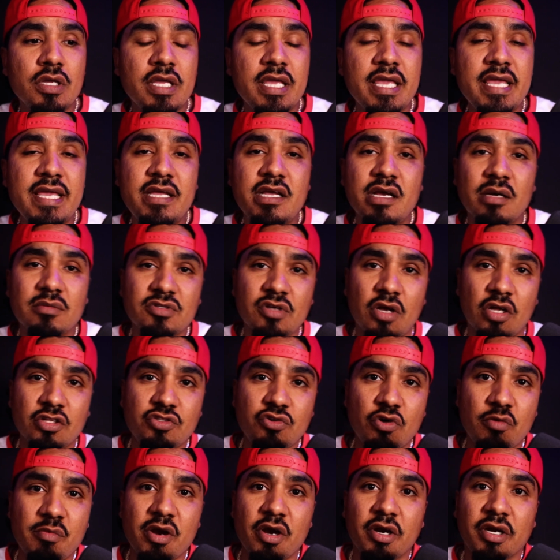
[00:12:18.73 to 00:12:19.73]
He comes on
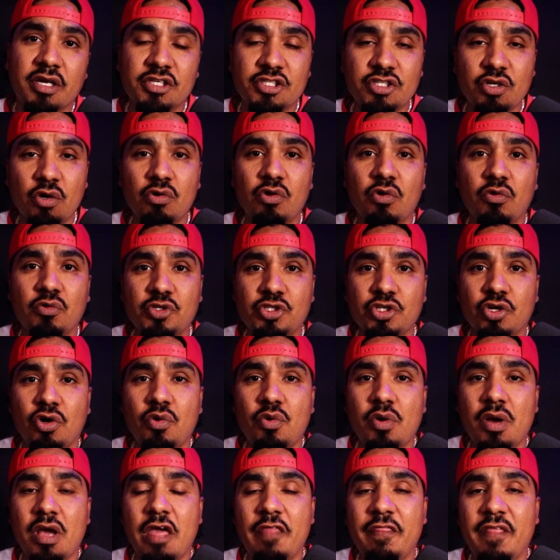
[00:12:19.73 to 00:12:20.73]
to American Cholo
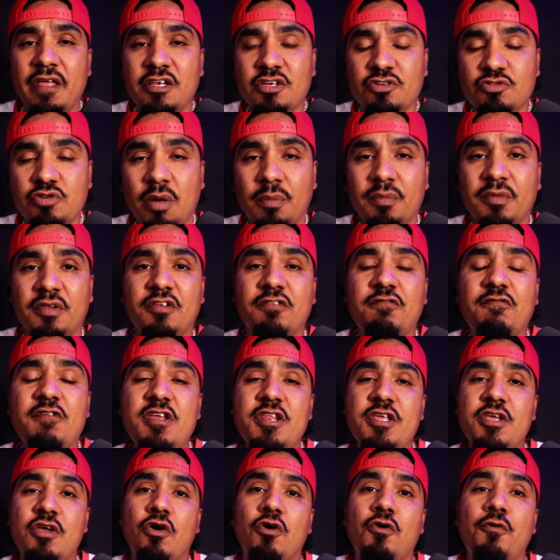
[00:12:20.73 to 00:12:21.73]
show, and they just dropped this
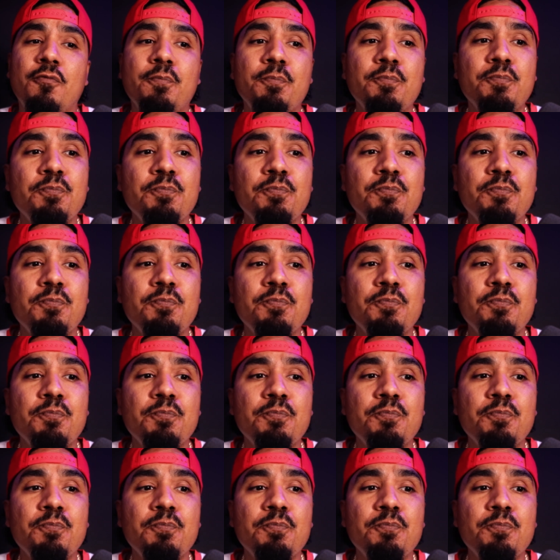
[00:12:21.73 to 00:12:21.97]
video.